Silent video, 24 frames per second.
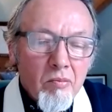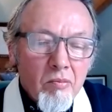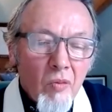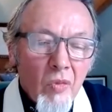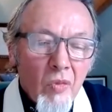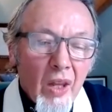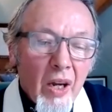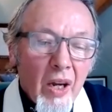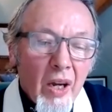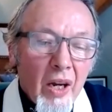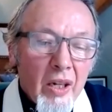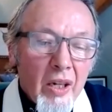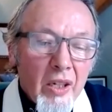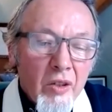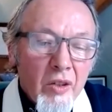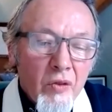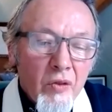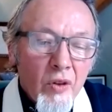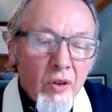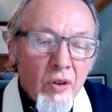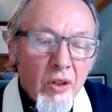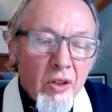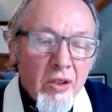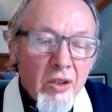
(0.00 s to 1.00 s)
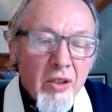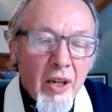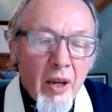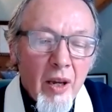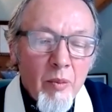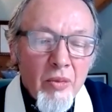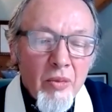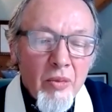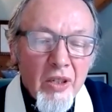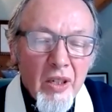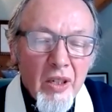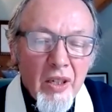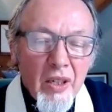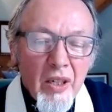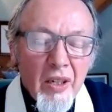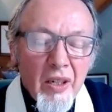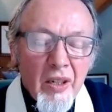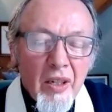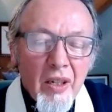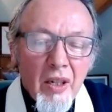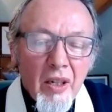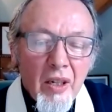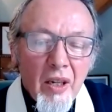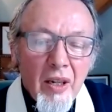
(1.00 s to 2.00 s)
And his footsteps
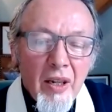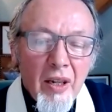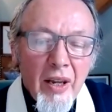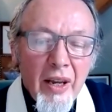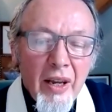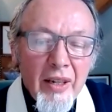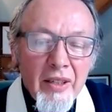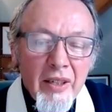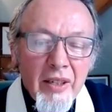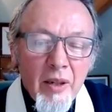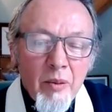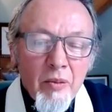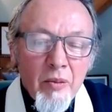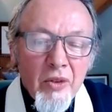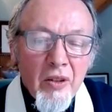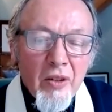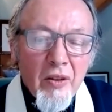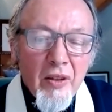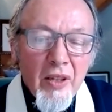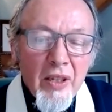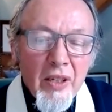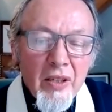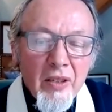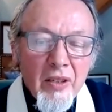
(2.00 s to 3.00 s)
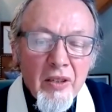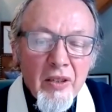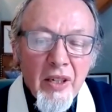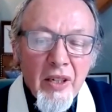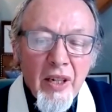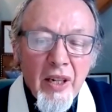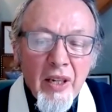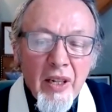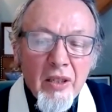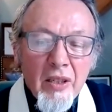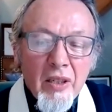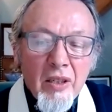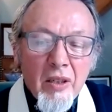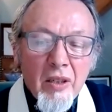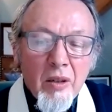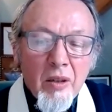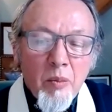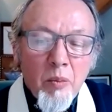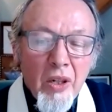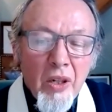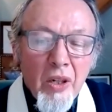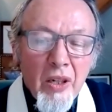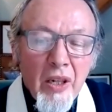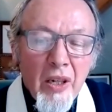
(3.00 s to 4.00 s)
led him to this seat
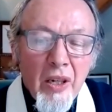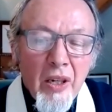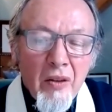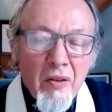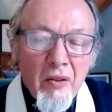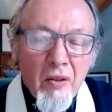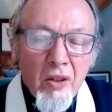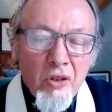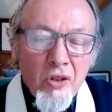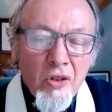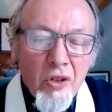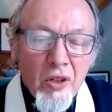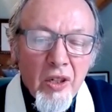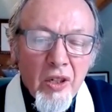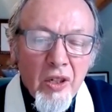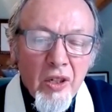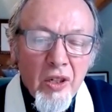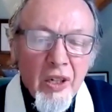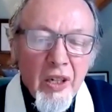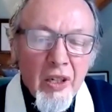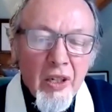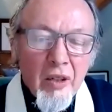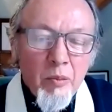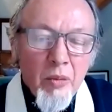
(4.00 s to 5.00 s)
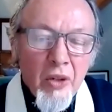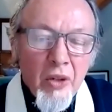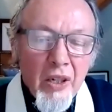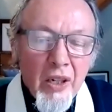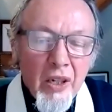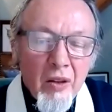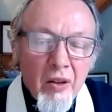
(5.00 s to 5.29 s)
beneath the tree, beneath the